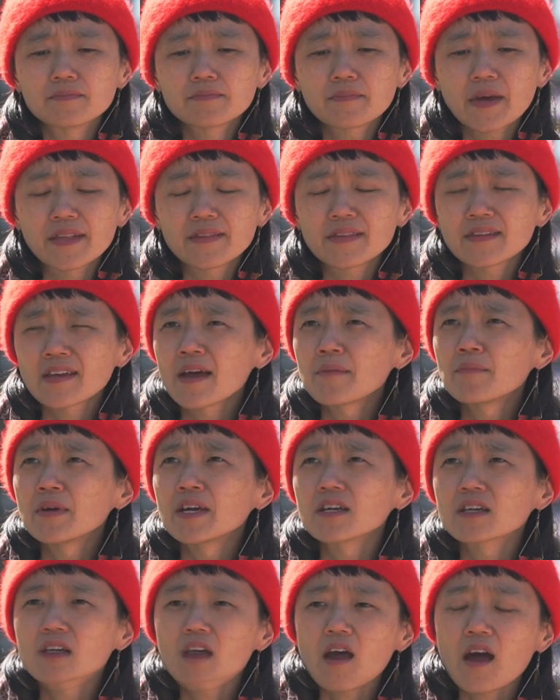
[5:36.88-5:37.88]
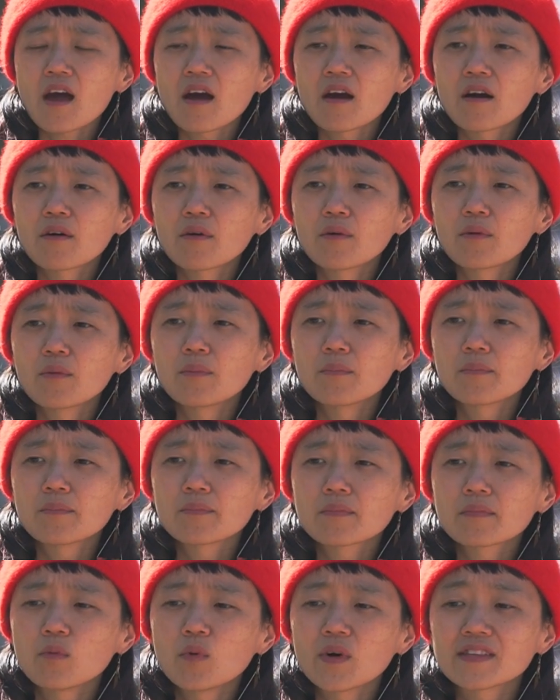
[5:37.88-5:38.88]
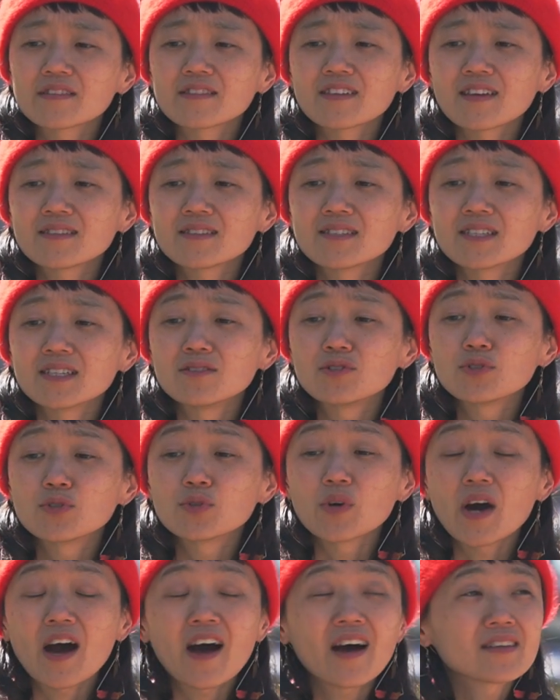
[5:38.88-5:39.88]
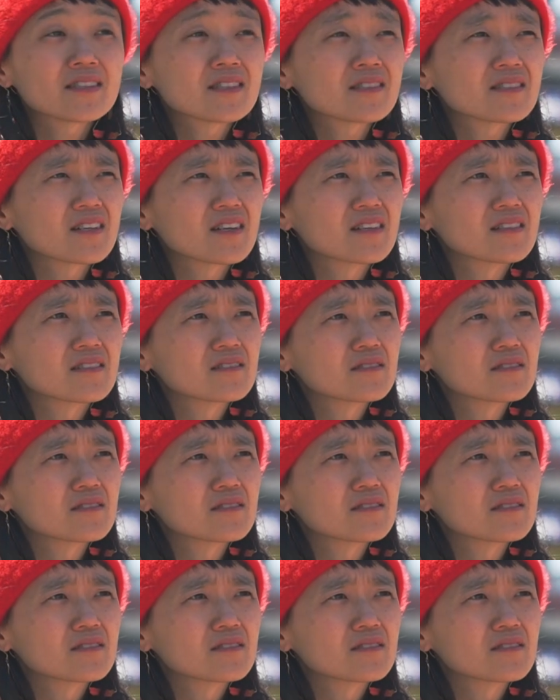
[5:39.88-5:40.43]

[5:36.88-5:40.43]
pandemic, how what that did to us, and